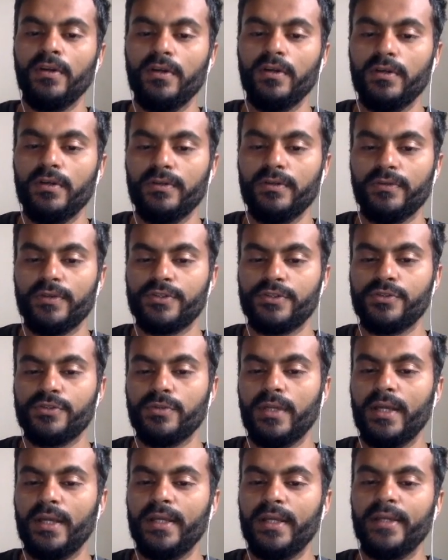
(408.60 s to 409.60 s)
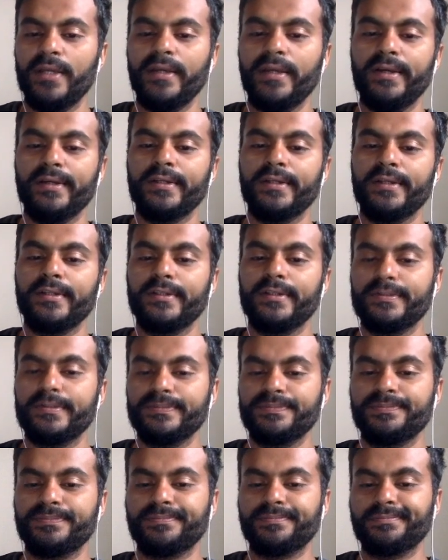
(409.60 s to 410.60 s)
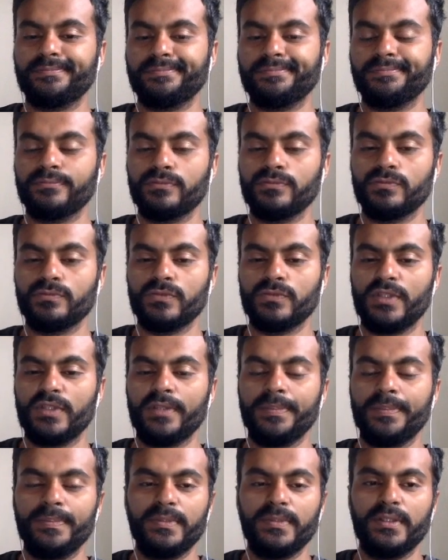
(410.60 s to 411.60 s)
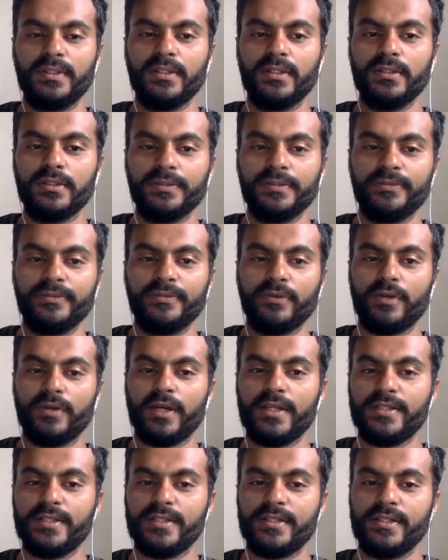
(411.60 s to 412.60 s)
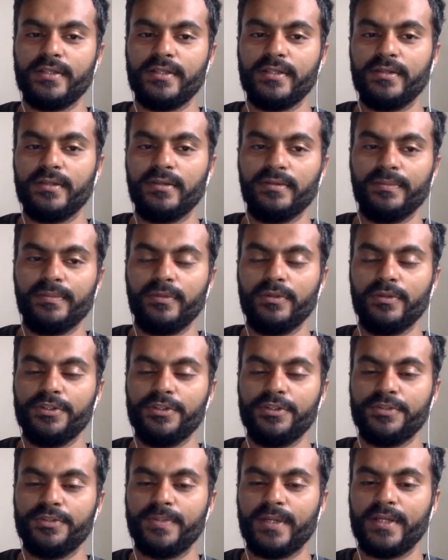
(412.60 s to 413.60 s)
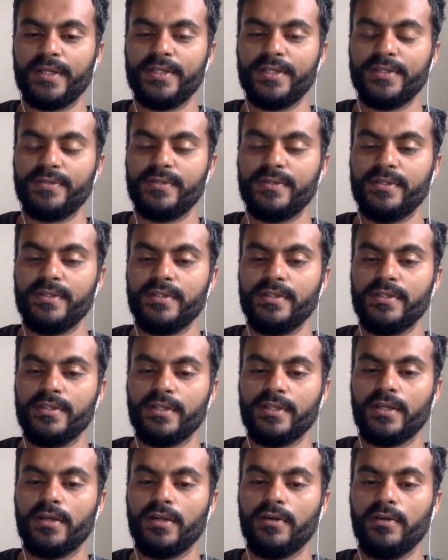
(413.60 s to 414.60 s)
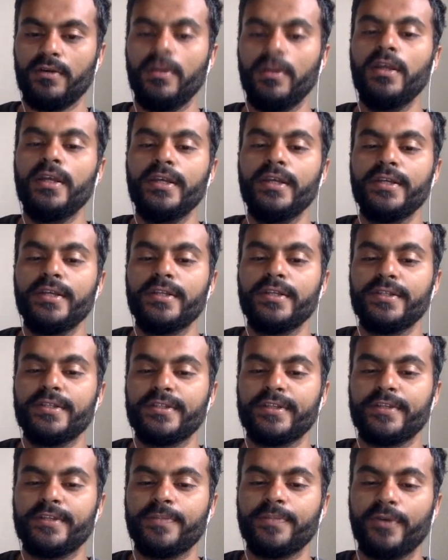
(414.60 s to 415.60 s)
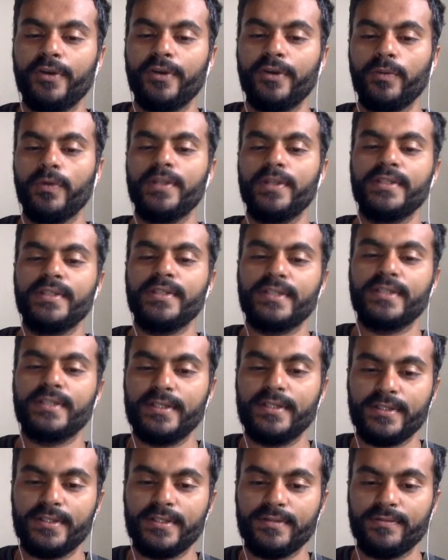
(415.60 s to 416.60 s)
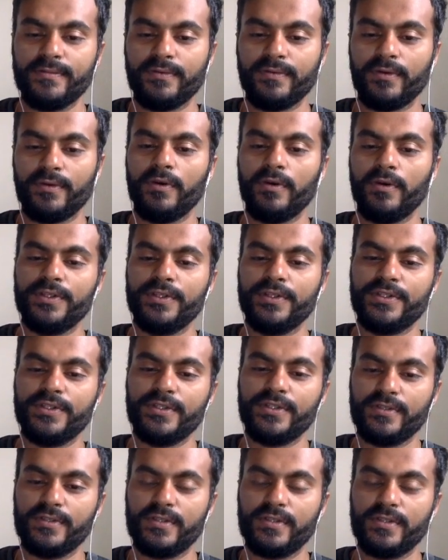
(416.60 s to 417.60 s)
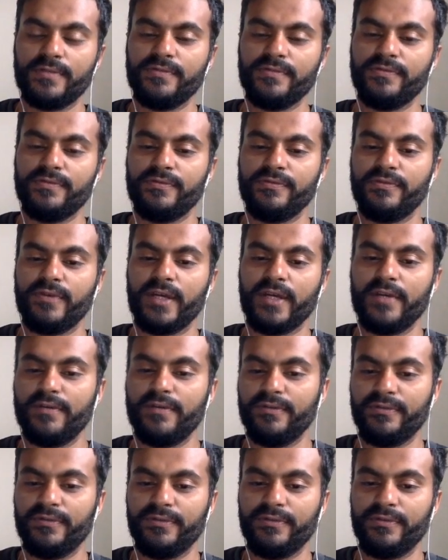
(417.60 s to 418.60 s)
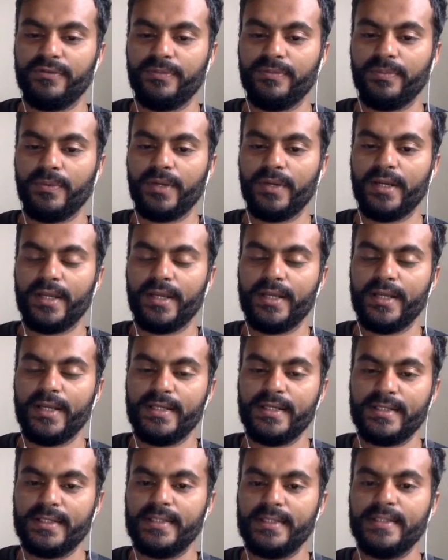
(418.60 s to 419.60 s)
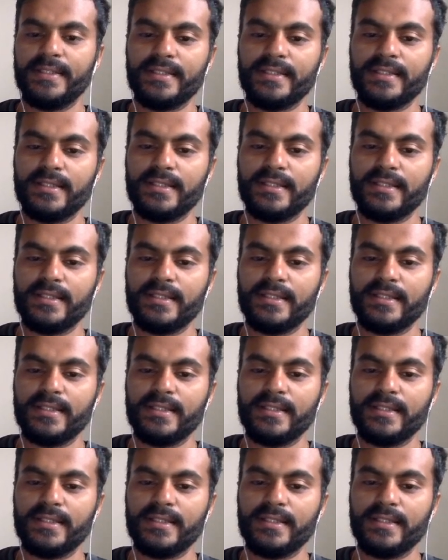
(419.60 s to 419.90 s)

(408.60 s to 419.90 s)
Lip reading: For July, the forecasted bullish price is around 6.1 cents. For August is 5.8 cents.